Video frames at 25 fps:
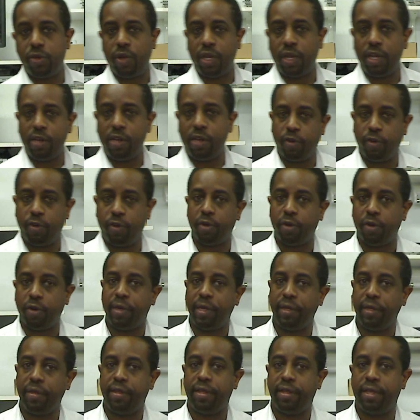with
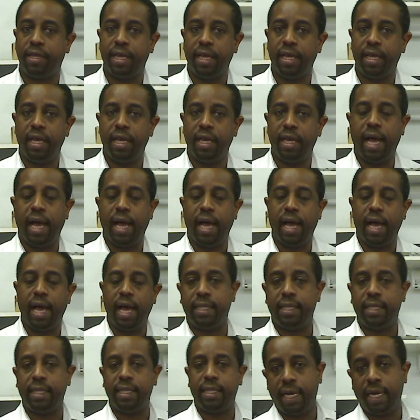24-bit
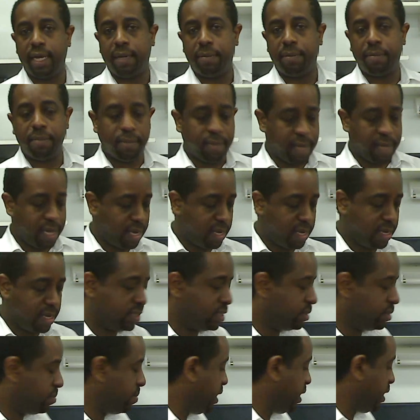
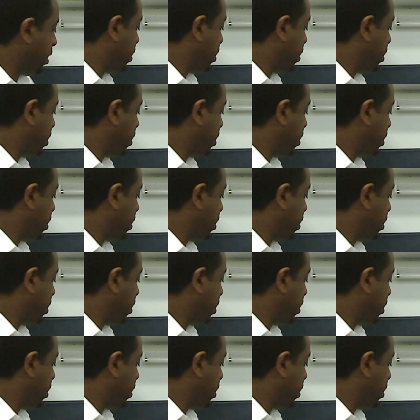and